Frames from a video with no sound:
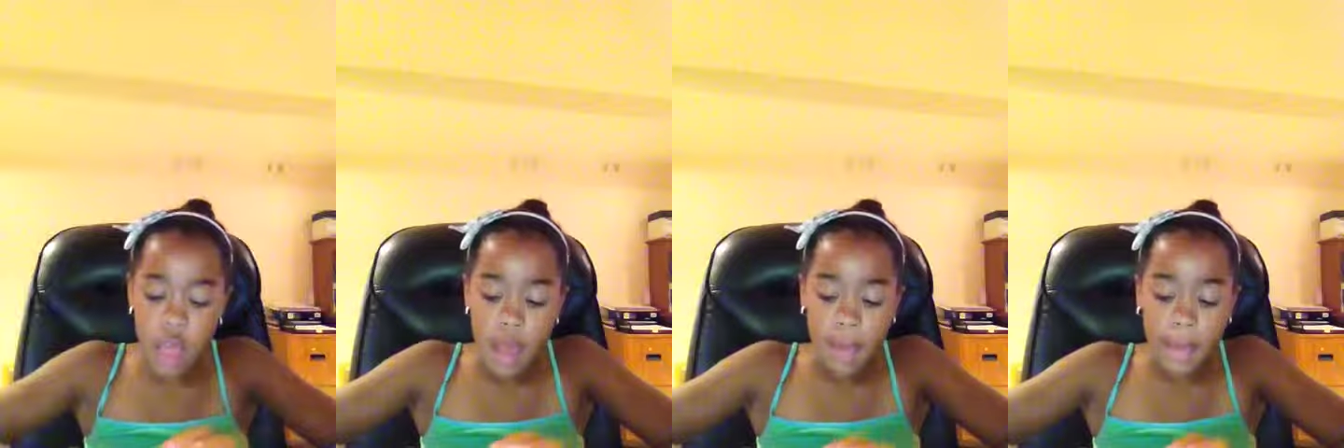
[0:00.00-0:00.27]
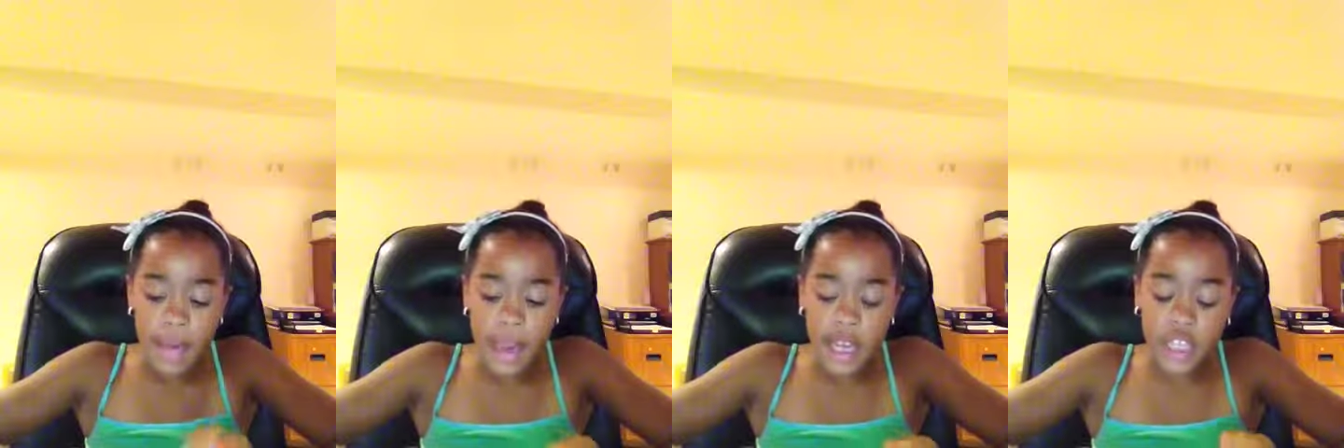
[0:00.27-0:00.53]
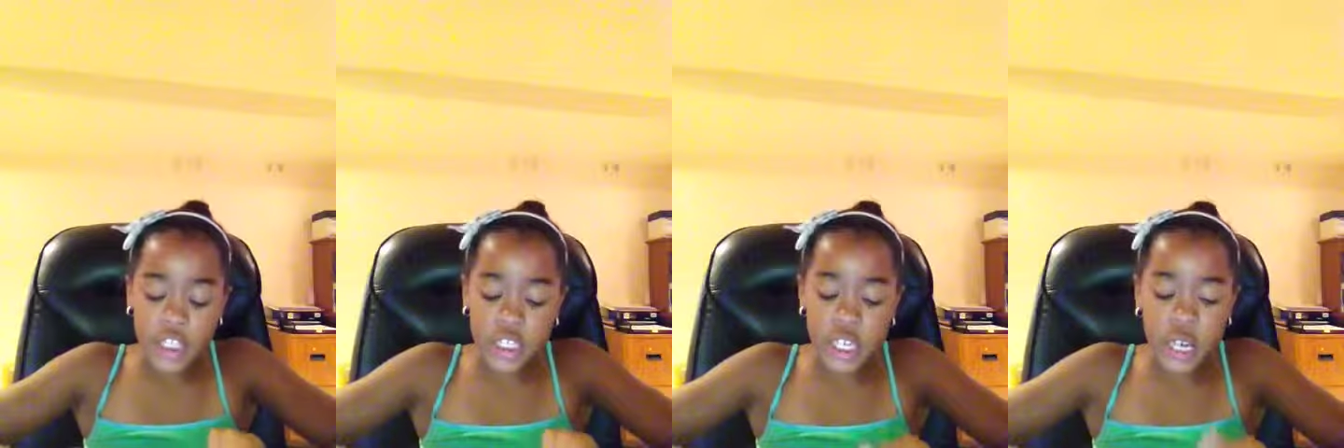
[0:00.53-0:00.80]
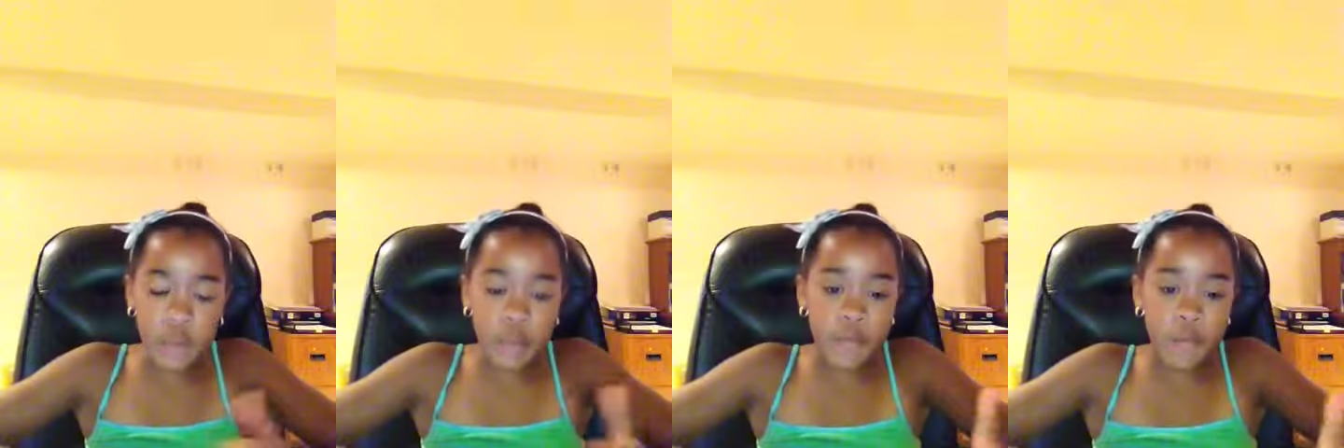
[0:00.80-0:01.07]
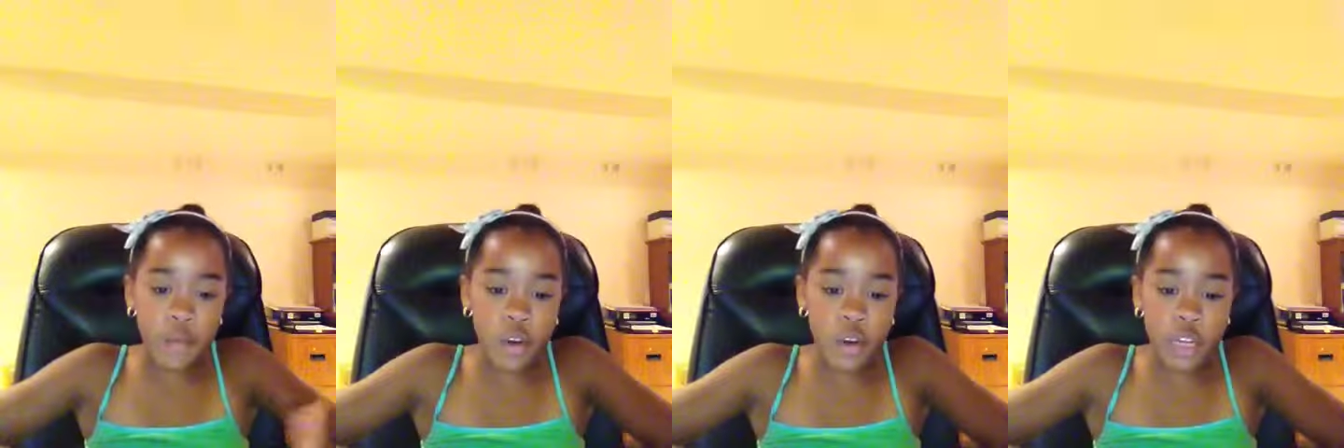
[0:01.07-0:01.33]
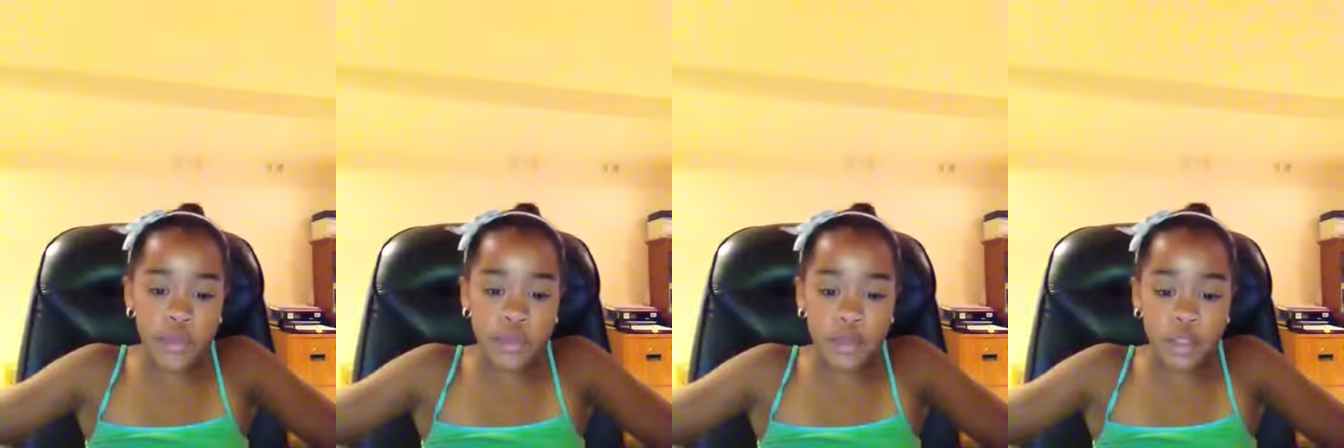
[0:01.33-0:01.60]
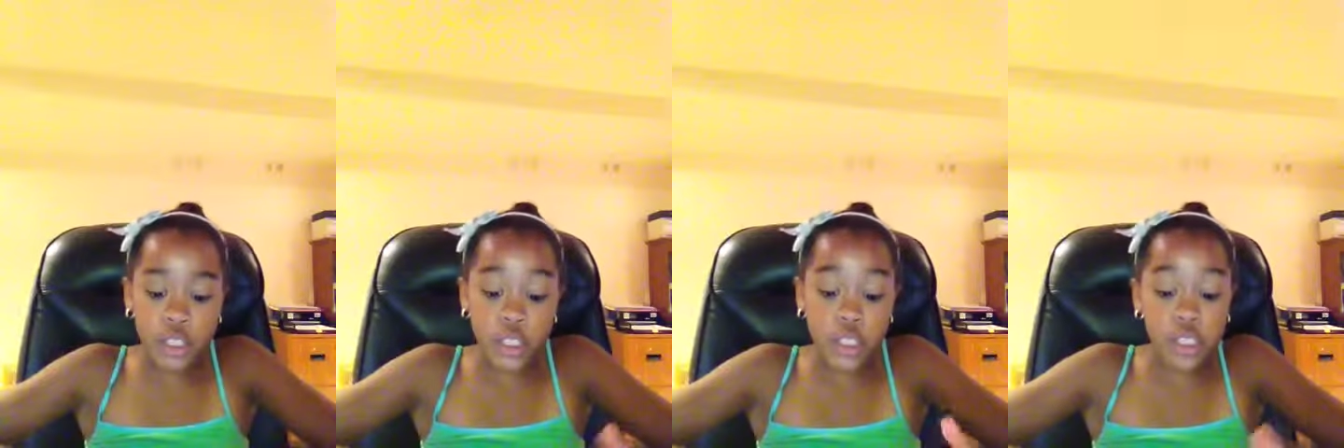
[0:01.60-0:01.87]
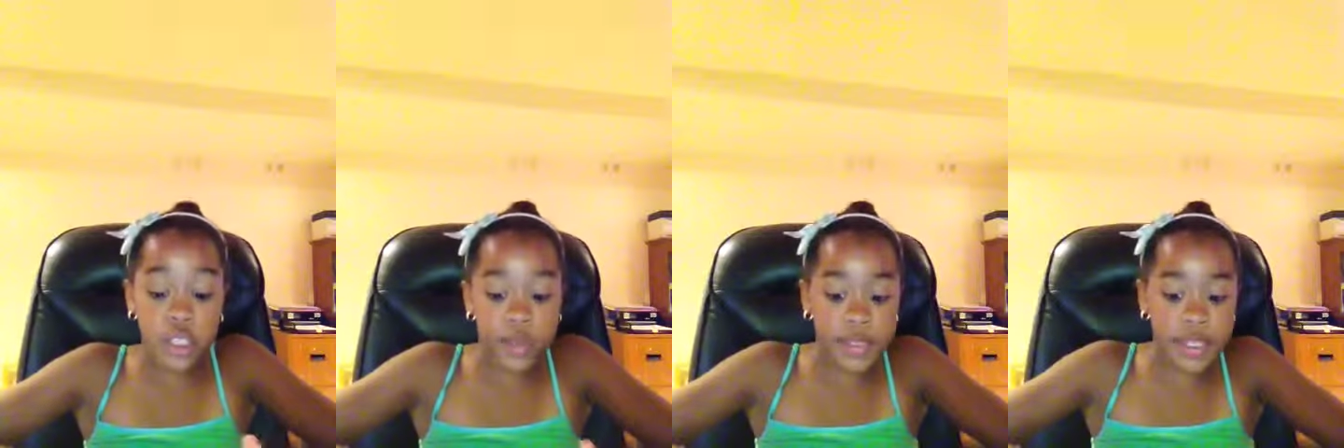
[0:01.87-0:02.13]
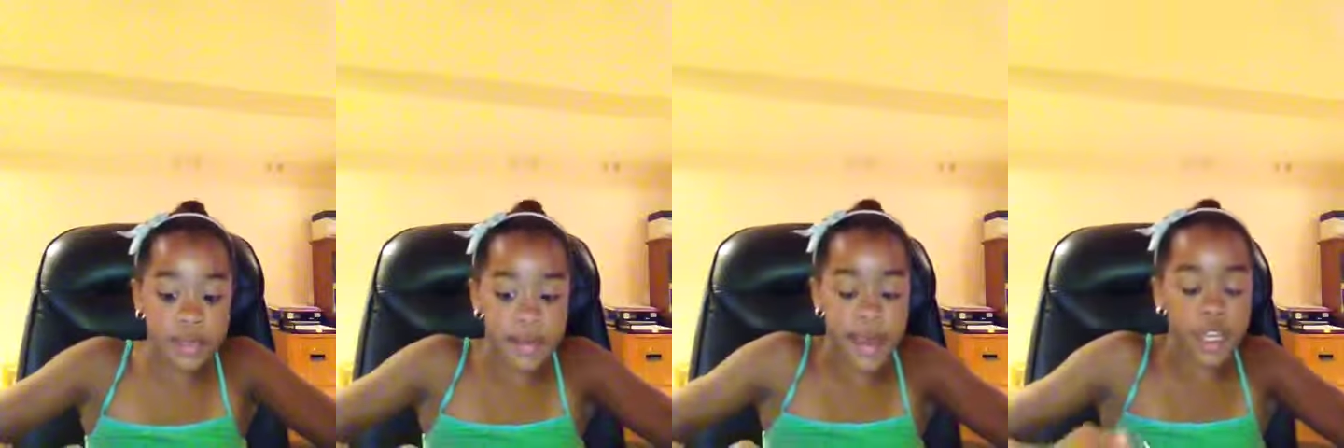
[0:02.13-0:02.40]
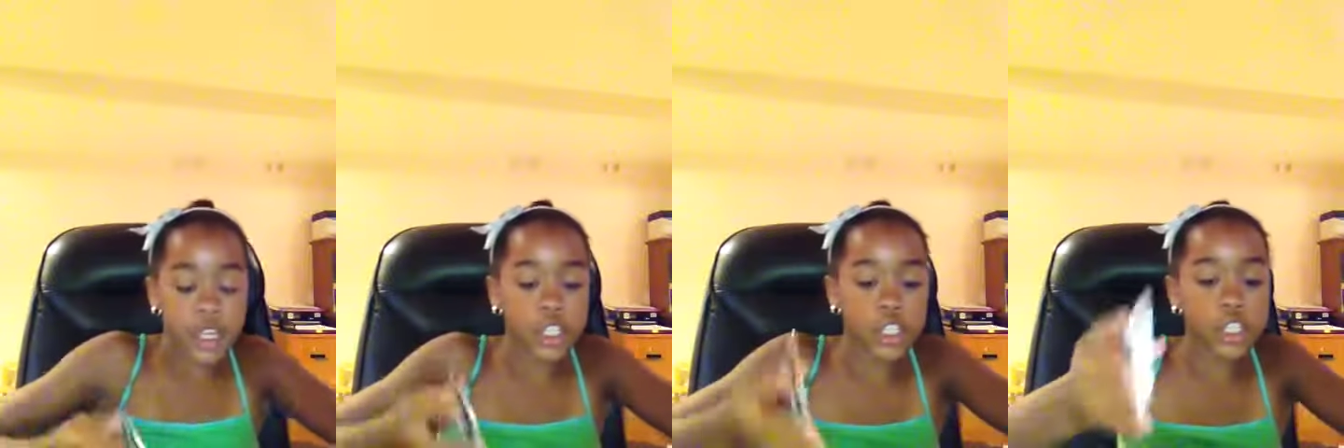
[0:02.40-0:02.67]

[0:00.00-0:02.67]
MASH is like before Emojis, it was MASH,